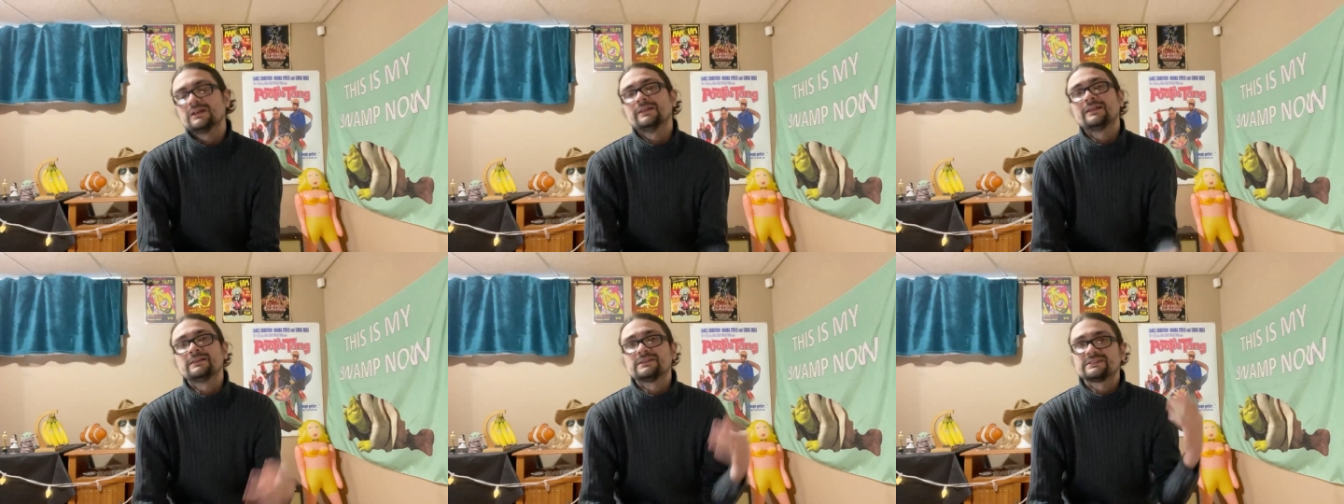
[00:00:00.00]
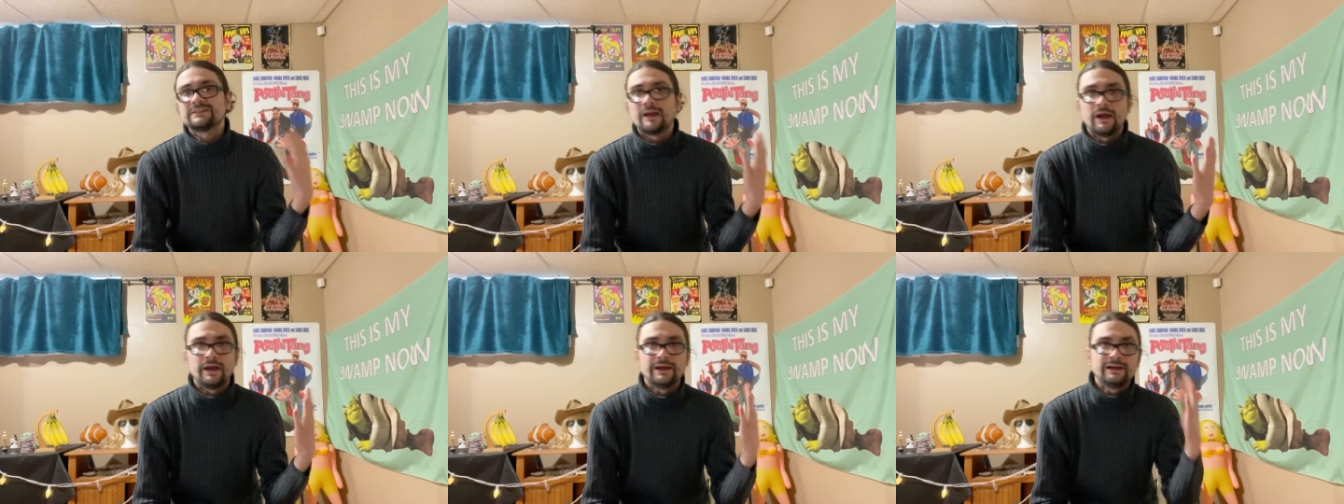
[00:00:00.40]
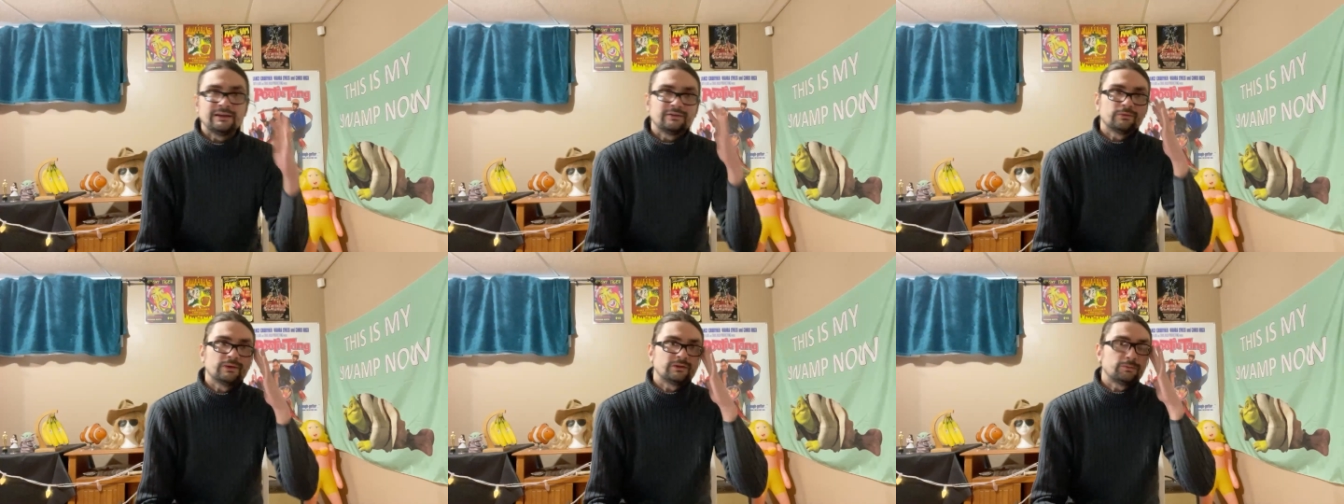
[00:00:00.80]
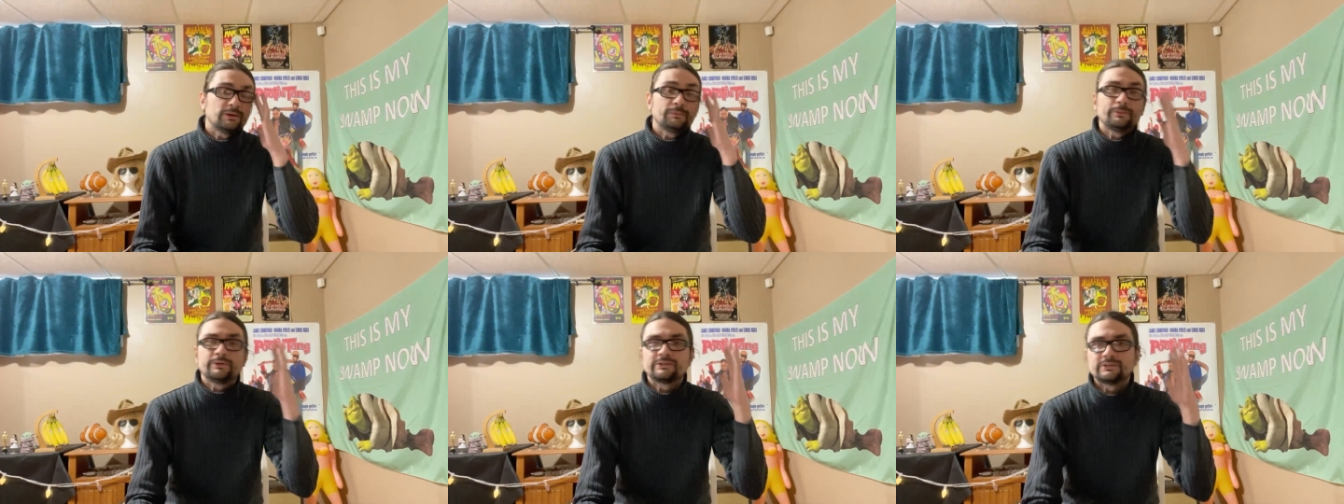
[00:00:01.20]
And then Signs, which
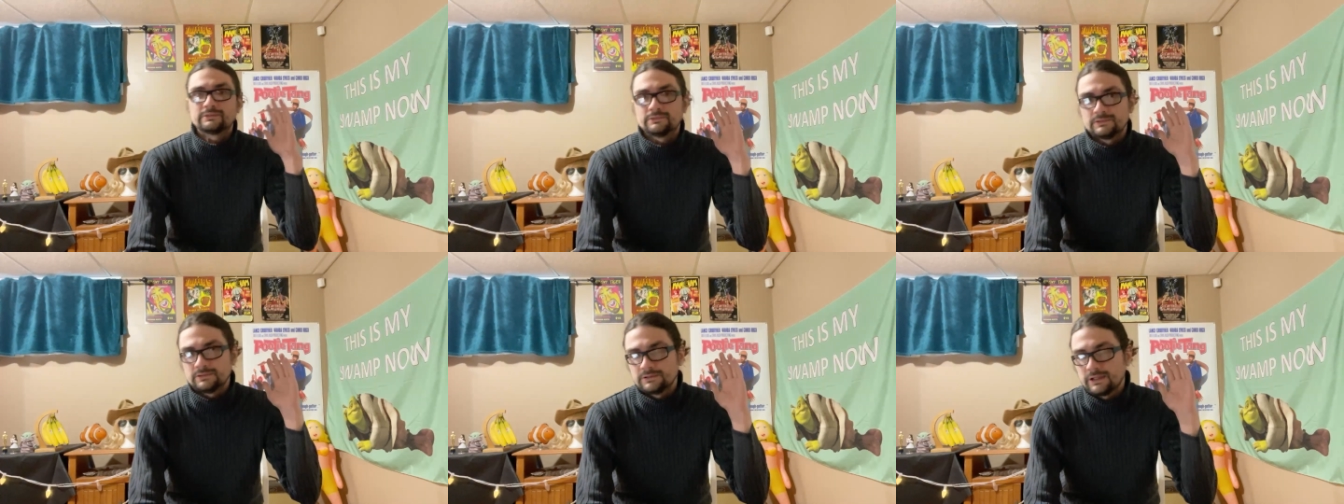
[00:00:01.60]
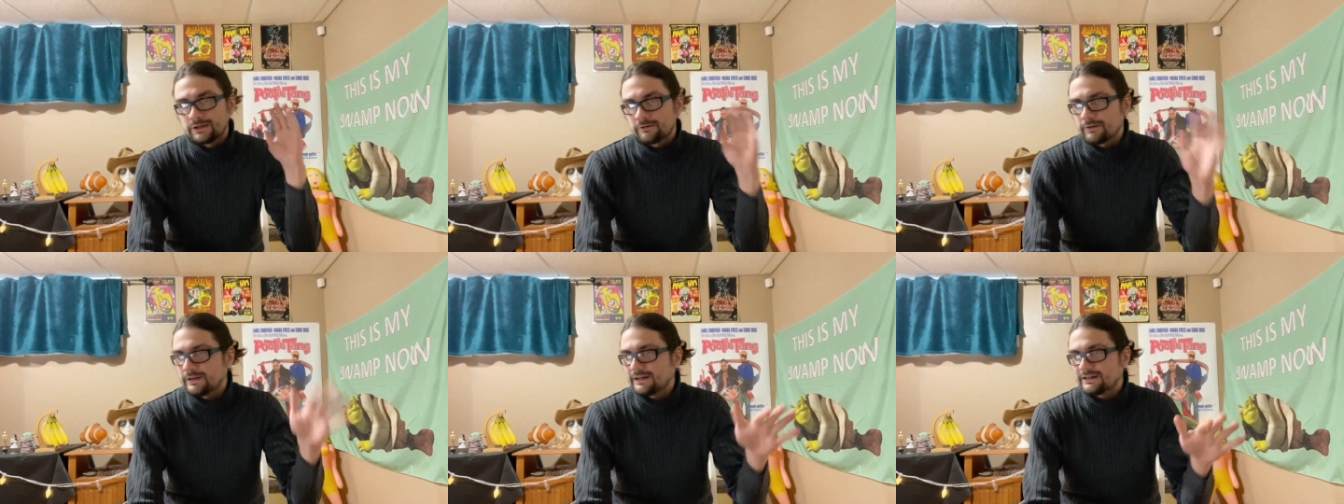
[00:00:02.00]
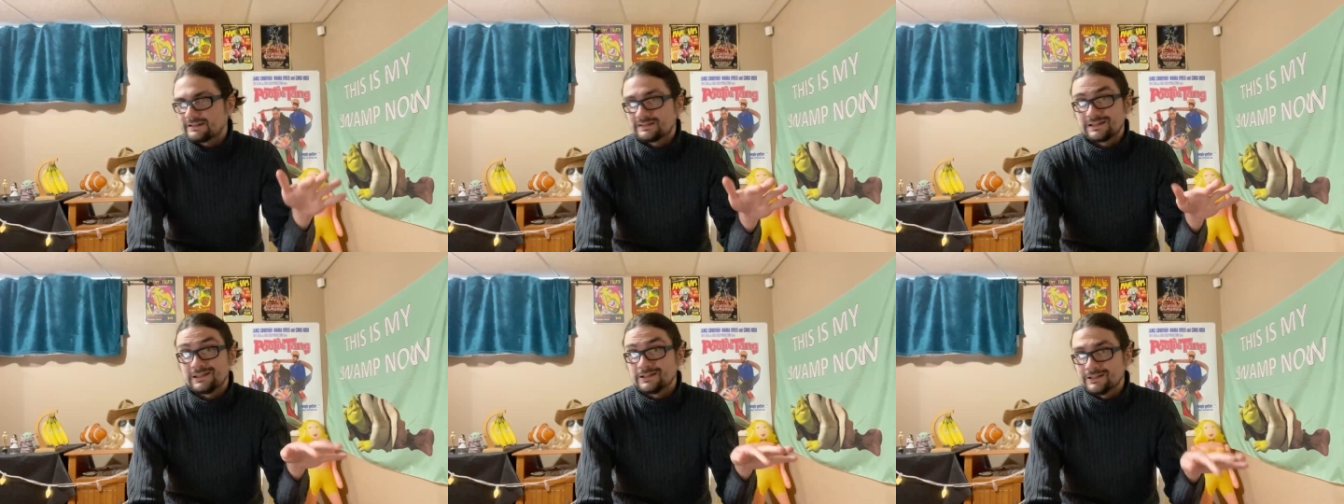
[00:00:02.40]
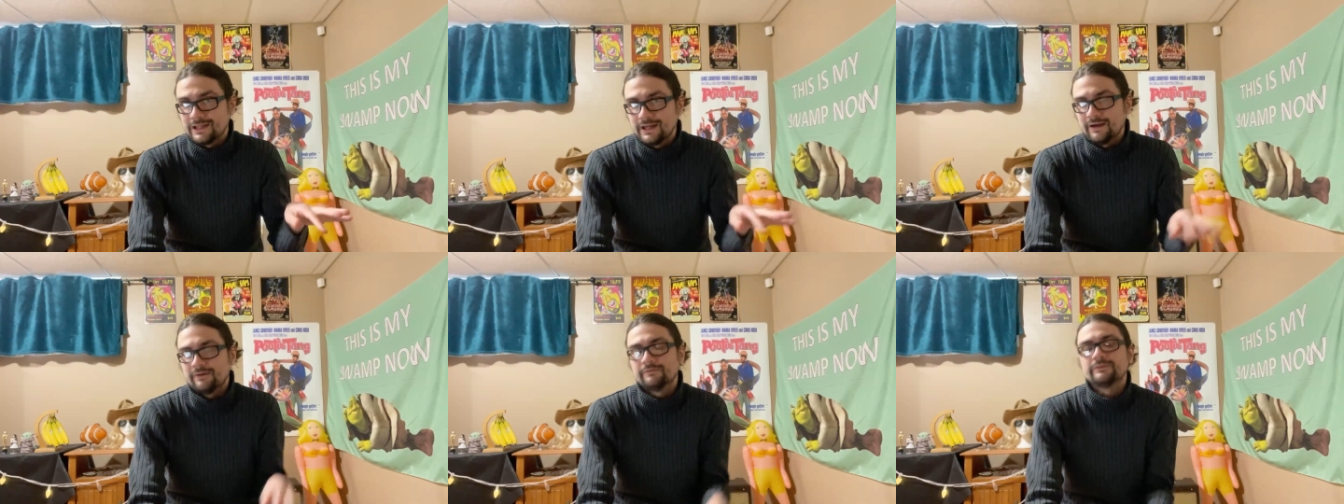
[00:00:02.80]
the critics still
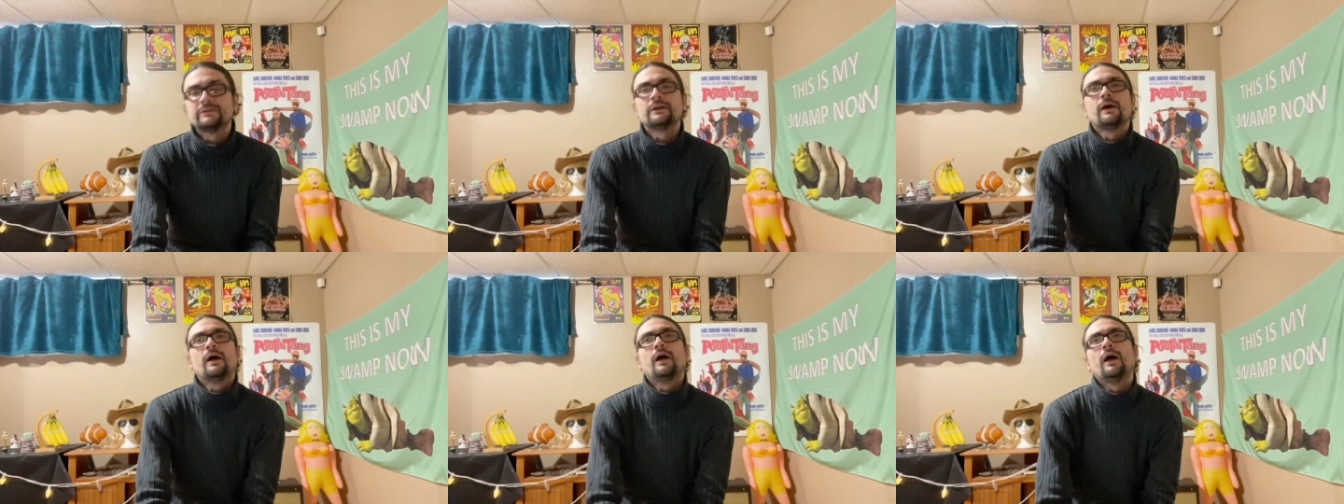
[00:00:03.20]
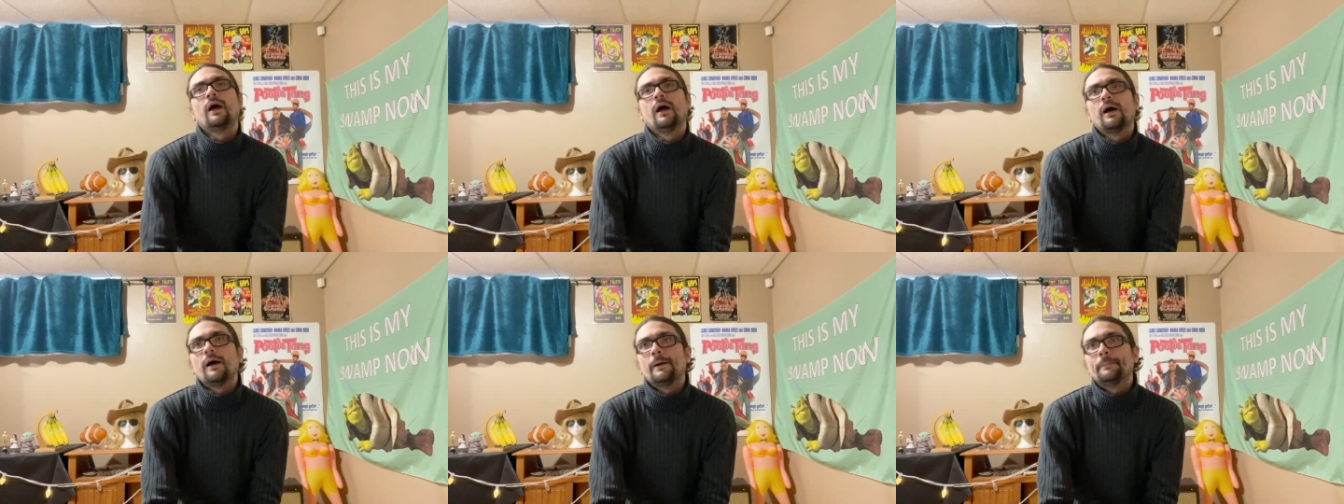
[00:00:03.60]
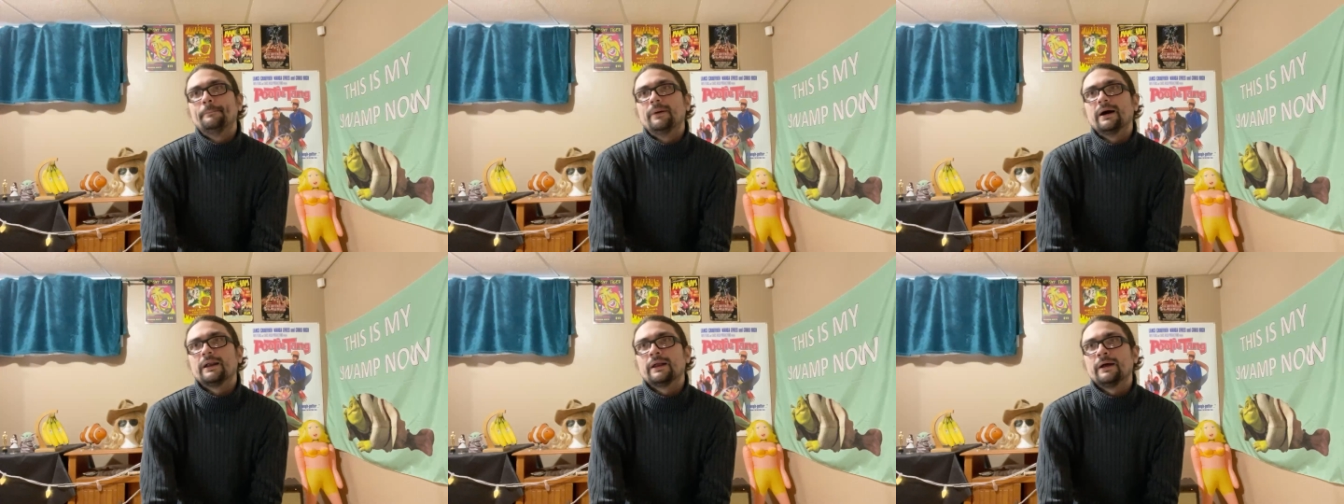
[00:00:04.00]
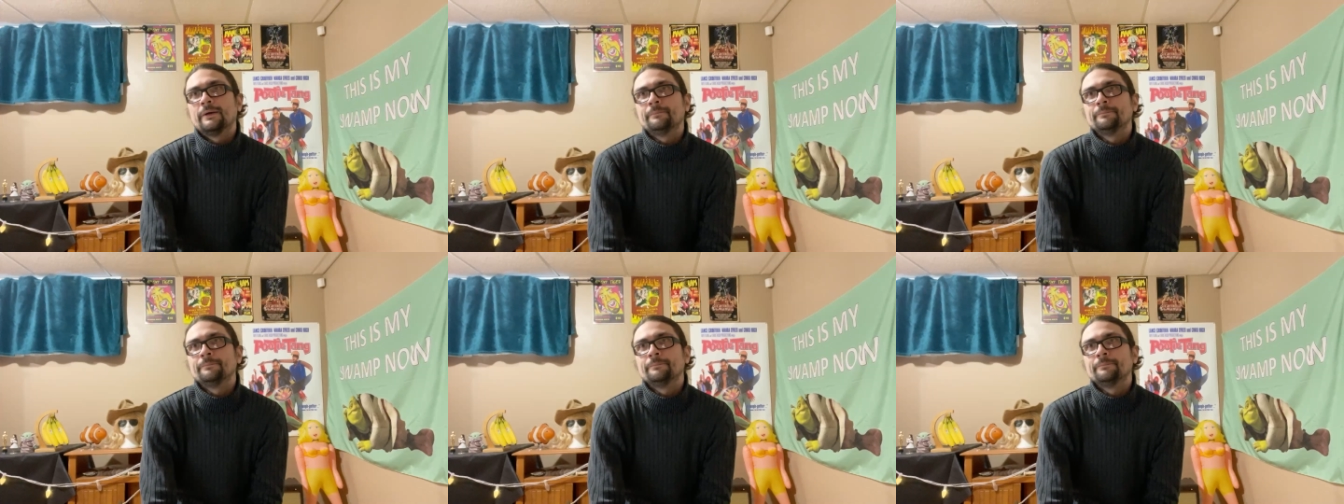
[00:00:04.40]
loved. But